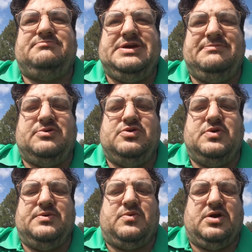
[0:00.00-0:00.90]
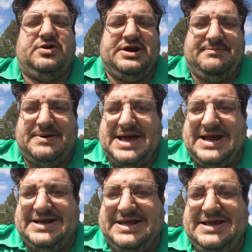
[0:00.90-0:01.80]
People who had worked up
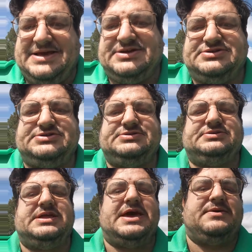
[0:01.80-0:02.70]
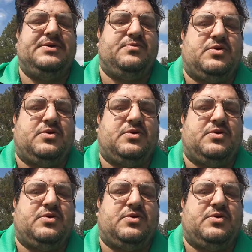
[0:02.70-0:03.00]
ideas, that had